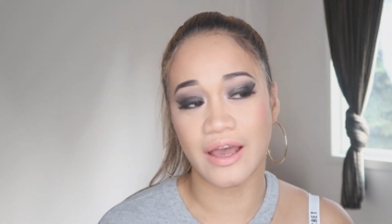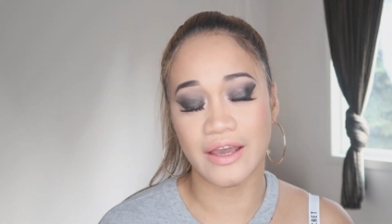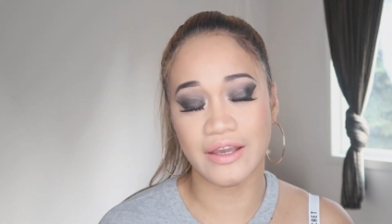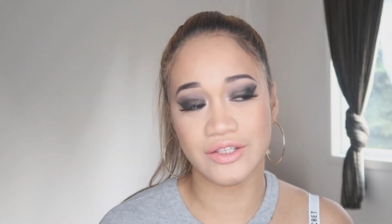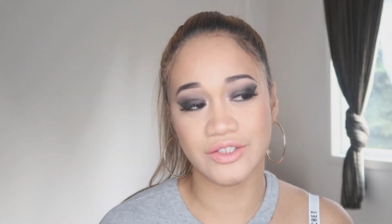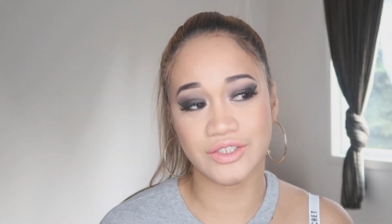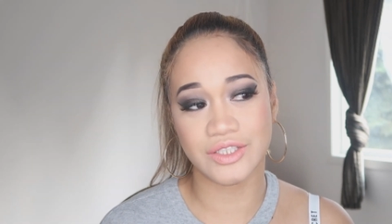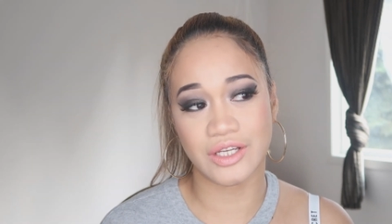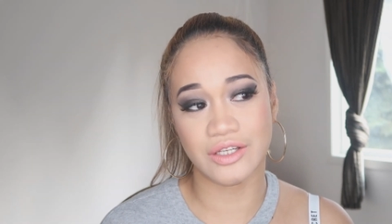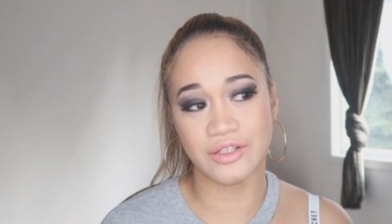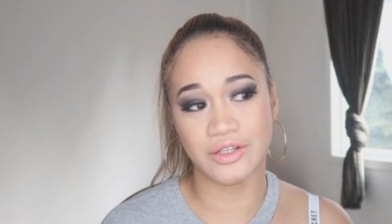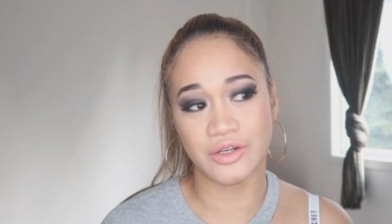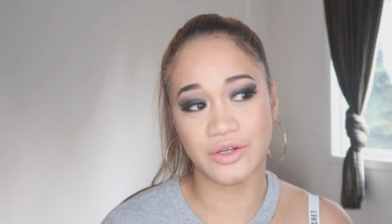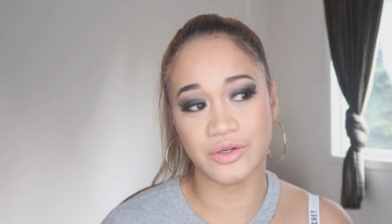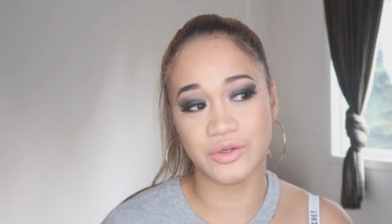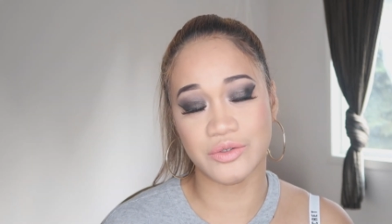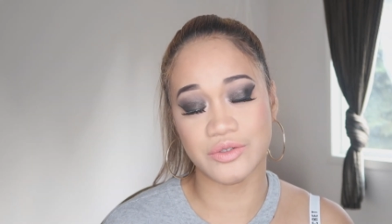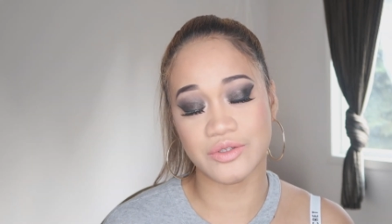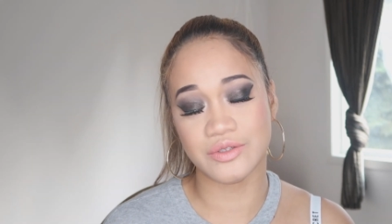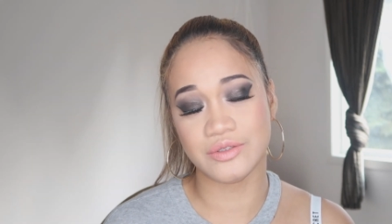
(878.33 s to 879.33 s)

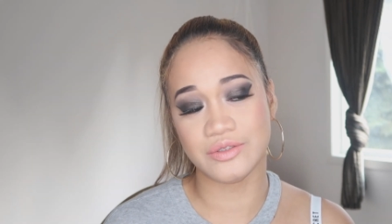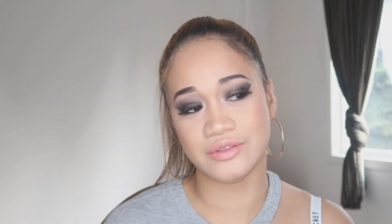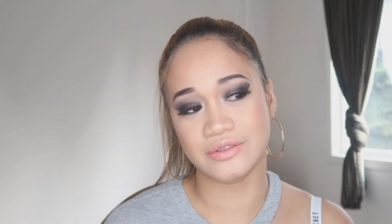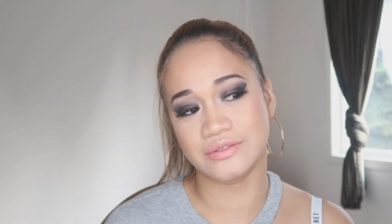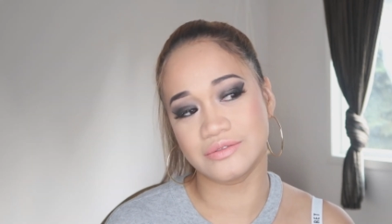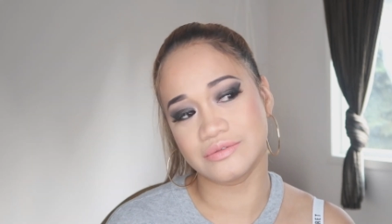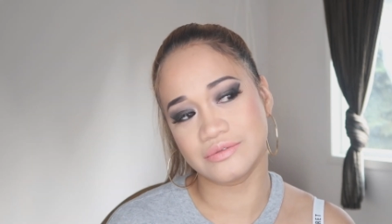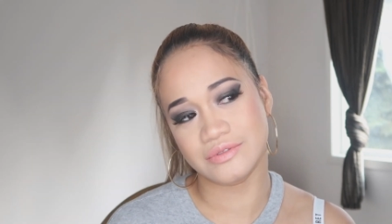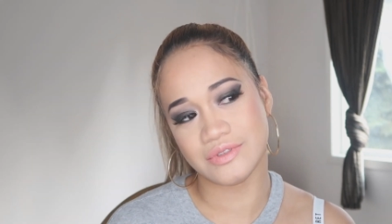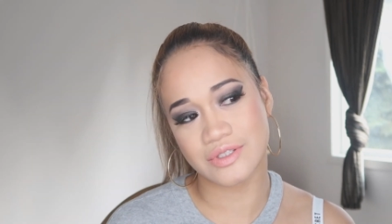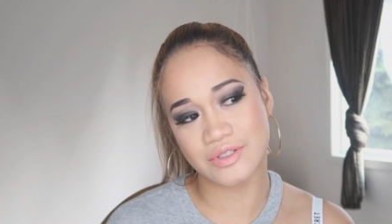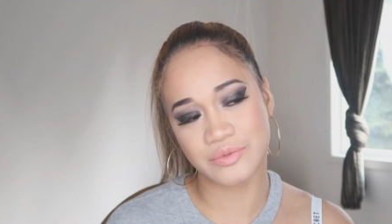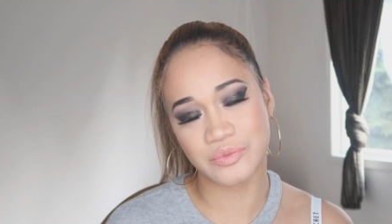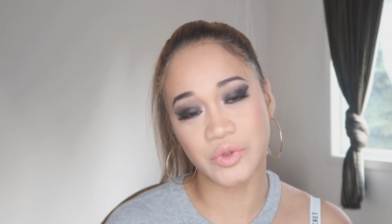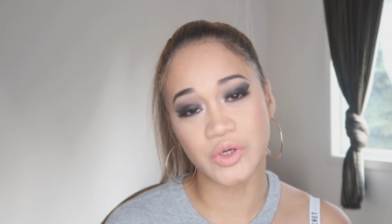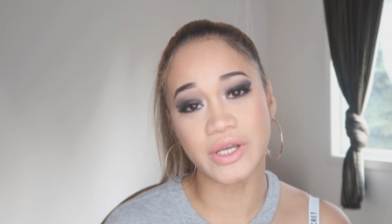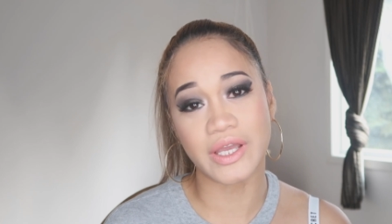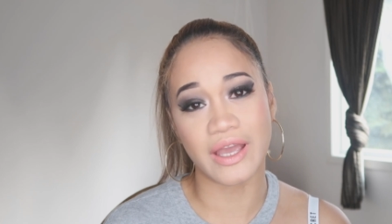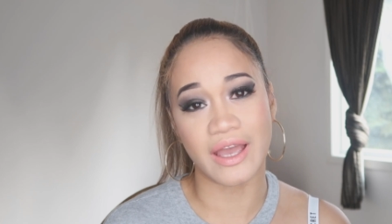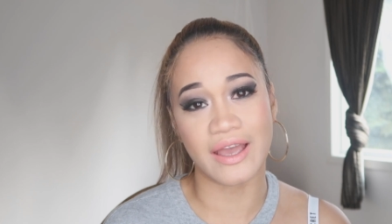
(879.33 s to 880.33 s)
eyeshadow
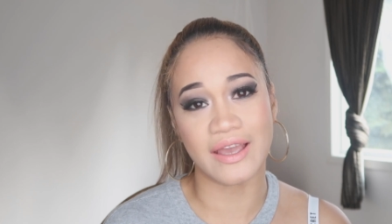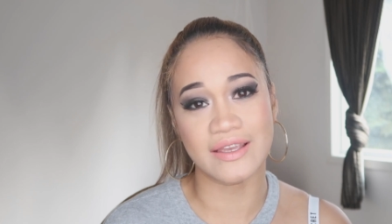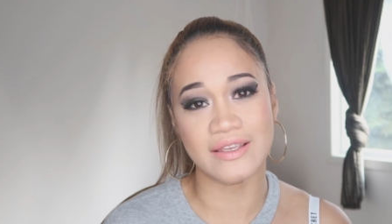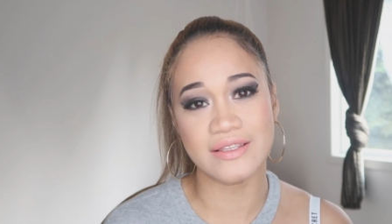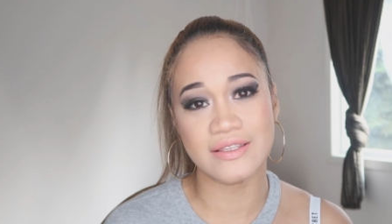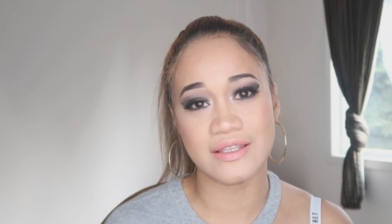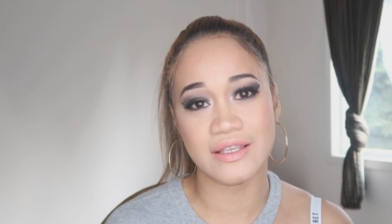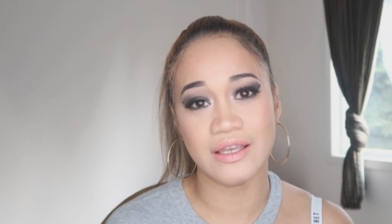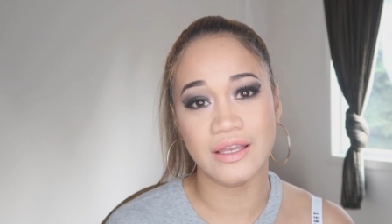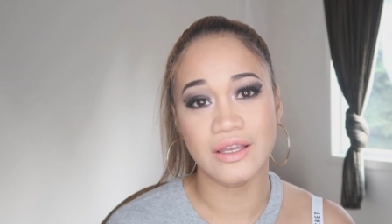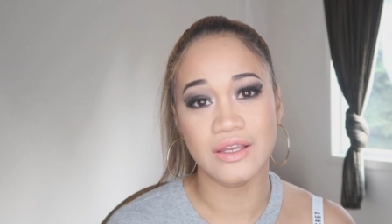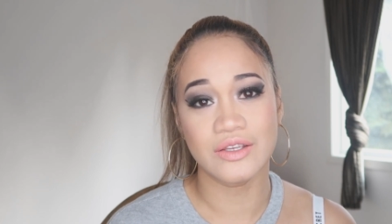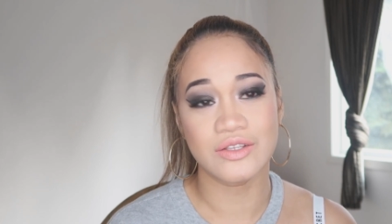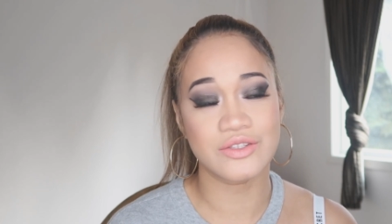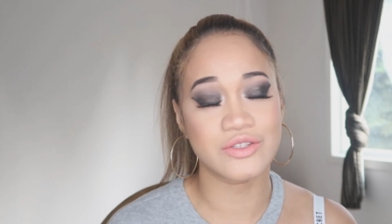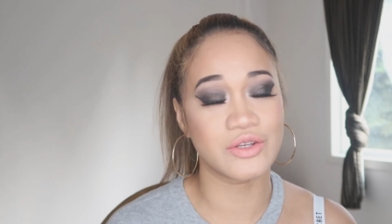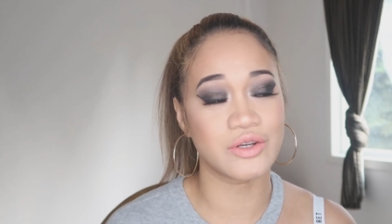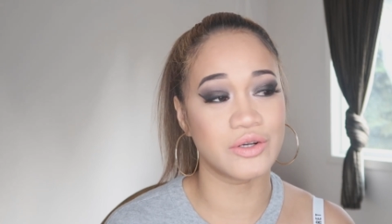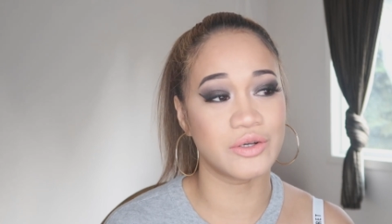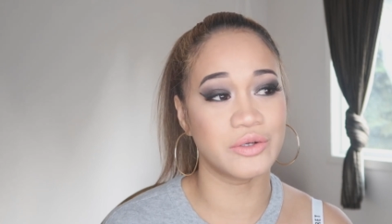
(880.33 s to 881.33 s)
smoky eyes
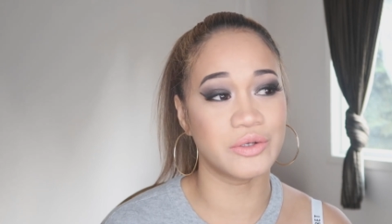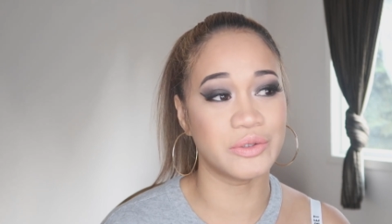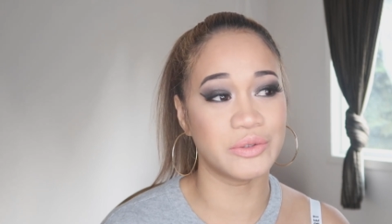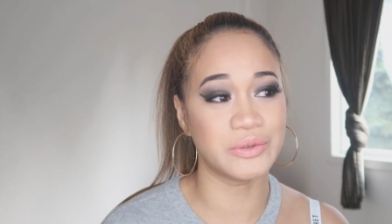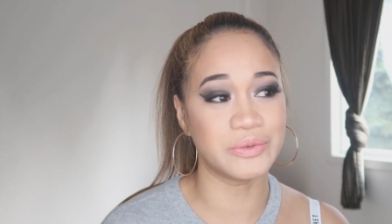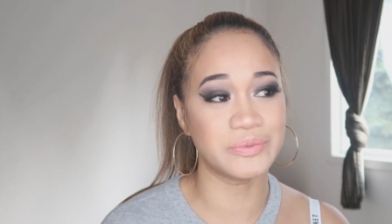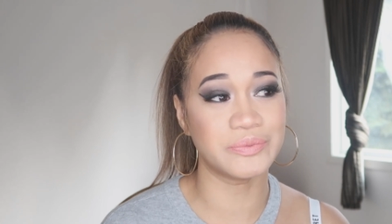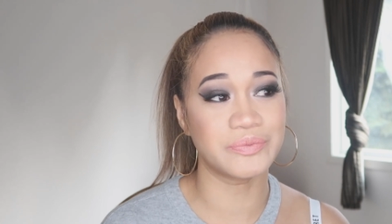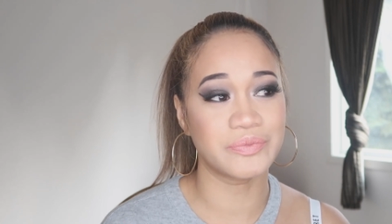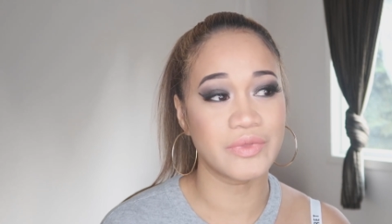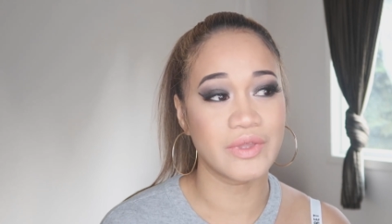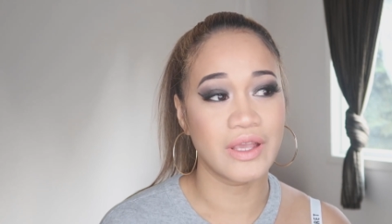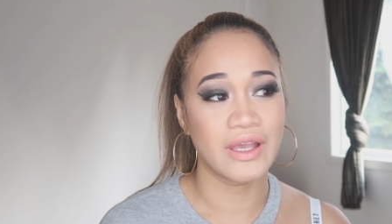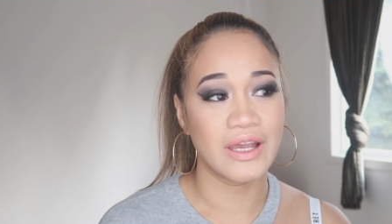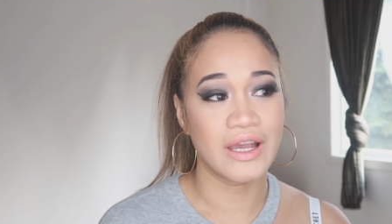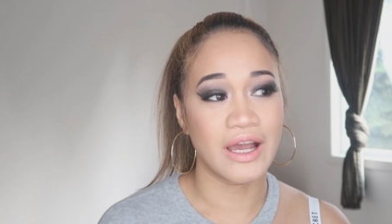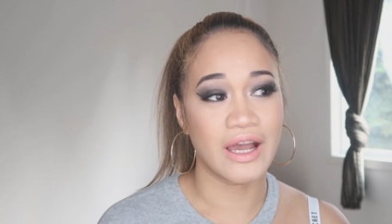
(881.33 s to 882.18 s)
so